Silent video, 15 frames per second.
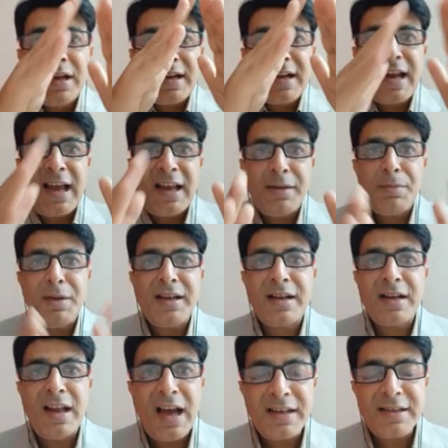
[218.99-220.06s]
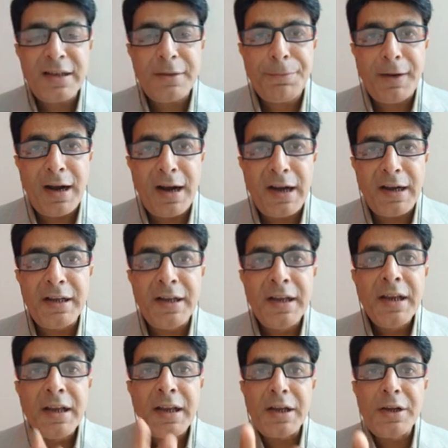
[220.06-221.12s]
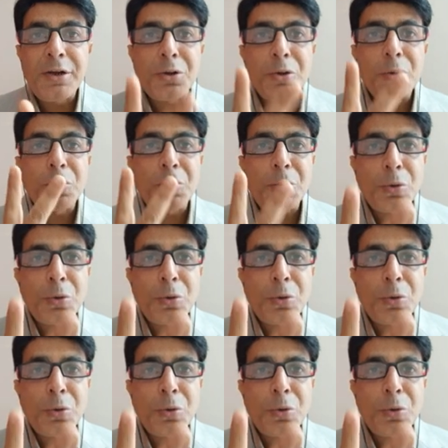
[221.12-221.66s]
can be classified into